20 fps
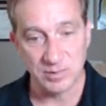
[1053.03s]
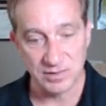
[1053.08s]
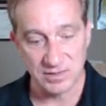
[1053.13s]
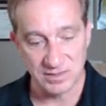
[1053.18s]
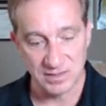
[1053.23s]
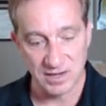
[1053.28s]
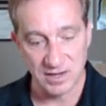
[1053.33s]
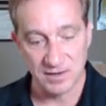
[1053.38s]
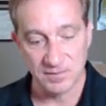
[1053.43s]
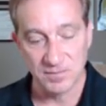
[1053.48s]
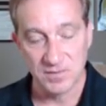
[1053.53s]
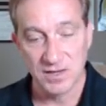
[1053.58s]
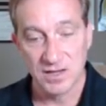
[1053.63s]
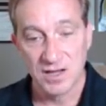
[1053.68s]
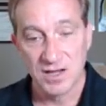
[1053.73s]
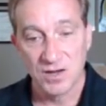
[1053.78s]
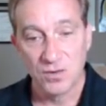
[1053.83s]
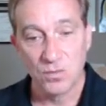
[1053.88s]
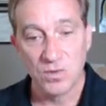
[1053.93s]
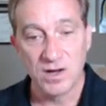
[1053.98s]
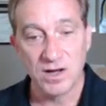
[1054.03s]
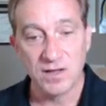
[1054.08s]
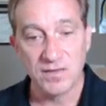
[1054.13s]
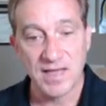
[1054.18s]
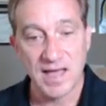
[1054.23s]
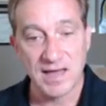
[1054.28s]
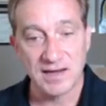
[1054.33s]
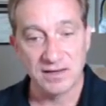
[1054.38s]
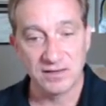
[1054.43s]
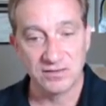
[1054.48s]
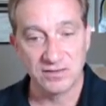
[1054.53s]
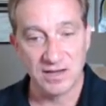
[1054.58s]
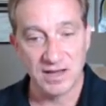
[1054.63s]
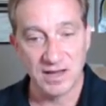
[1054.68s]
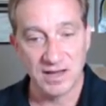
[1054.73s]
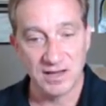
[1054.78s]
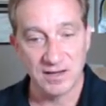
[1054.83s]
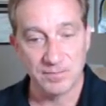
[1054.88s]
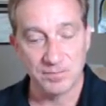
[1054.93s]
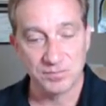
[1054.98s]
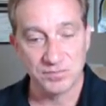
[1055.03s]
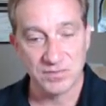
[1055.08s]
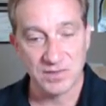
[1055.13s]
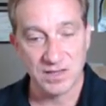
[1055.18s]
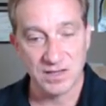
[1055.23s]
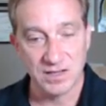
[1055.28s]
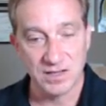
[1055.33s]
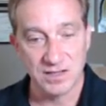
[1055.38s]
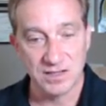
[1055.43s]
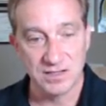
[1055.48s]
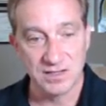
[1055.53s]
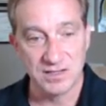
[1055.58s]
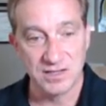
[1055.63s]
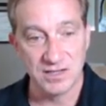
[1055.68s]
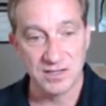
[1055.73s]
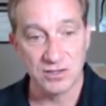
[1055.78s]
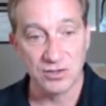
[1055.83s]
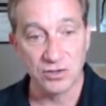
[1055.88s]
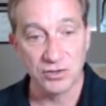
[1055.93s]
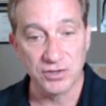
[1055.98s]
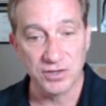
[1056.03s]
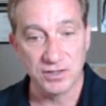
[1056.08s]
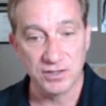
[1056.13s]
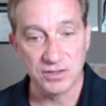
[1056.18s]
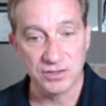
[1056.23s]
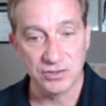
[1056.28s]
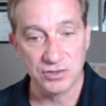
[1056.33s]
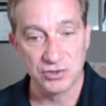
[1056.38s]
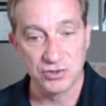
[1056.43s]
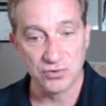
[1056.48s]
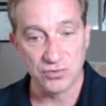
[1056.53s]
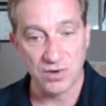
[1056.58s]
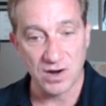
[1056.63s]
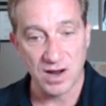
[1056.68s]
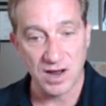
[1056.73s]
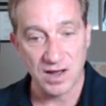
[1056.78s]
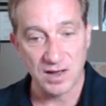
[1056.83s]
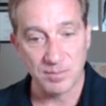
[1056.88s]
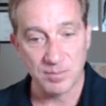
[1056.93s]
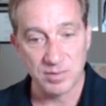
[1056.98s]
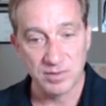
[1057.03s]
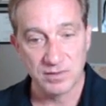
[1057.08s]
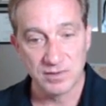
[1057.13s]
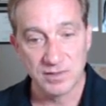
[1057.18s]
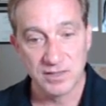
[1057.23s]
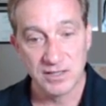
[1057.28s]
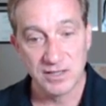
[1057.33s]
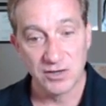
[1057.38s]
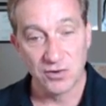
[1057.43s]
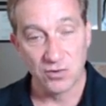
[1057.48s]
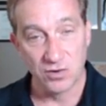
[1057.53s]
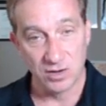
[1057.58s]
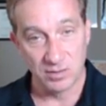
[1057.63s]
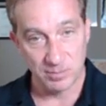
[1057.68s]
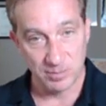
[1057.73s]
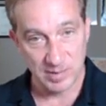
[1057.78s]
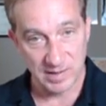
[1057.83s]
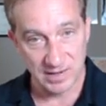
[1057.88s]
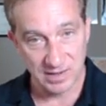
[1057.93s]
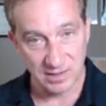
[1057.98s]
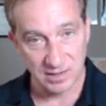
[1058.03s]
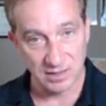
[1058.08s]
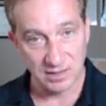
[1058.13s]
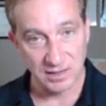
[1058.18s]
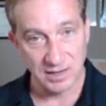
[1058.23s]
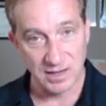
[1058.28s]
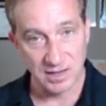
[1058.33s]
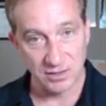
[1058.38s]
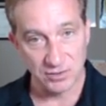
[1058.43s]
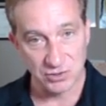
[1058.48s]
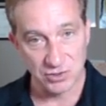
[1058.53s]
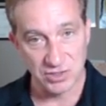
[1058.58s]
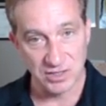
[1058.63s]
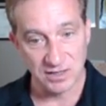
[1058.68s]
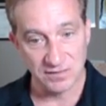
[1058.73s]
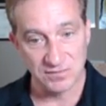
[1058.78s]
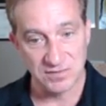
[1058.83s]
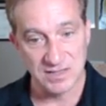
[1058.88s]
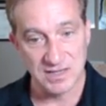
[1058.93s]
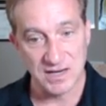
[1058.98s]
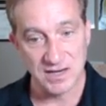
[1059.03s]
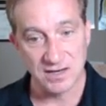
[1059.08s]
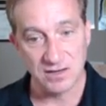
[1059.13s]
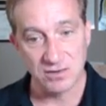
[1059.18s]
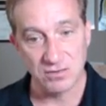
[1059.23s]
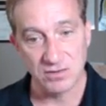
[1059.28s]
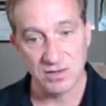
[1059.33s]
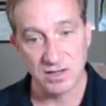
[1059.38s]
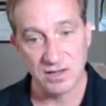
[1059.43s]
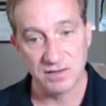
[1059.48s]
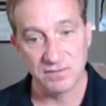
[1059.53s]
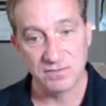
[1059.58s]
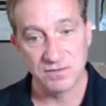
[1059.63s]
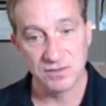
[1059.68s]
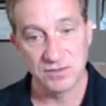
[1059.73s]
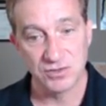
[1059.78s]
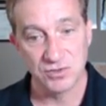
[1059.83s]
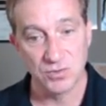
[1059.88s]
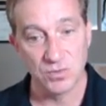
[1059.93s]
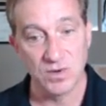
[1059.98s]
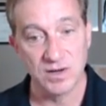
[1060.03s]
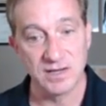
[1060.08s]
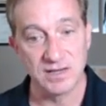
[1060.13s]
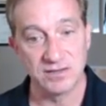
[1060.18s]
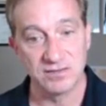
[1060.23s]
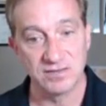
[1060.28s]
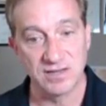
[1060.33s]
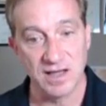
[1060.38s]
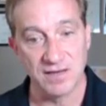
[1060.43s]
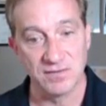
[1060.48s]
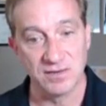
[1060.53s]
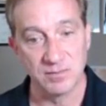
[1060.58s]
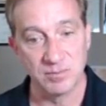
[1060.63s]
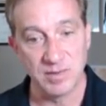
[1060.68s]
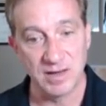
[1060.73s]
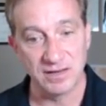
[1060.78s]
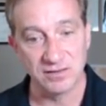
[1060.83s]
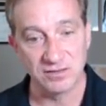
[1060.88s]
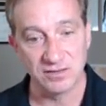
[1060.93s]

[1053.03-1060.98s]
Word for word: well, that is a yield drop or parallel shift down of 27 basis points.